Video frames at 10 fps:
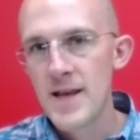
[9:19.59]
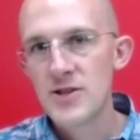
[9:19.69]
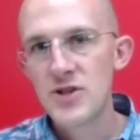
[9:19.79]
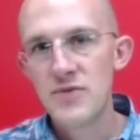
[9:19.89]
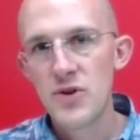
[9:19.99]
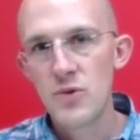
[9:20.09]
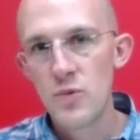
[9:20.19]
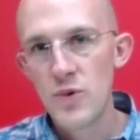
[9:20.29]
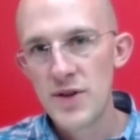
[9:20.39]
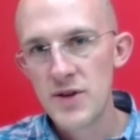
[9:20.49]
And so if you're
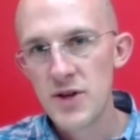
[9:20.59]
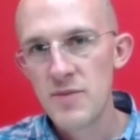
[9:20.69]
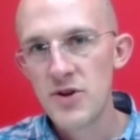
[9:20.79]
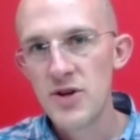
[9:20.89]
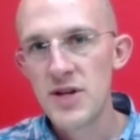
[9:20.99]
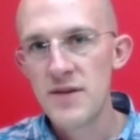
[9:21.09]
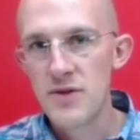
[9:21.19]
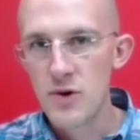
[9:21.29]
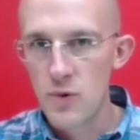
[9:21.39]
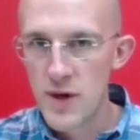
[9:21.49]
with a community, if
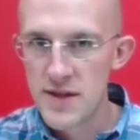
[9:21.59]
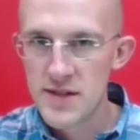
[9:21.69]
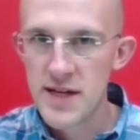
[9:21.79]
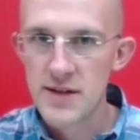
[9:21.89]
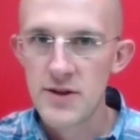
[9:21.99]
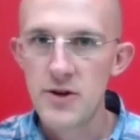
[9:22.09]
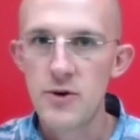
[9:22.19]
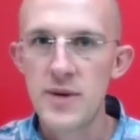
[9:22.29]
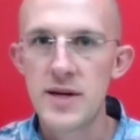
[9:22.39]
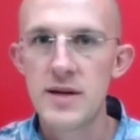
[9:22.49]
you're with
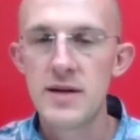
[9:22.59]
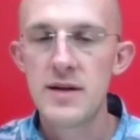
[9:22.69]
Techlahoma,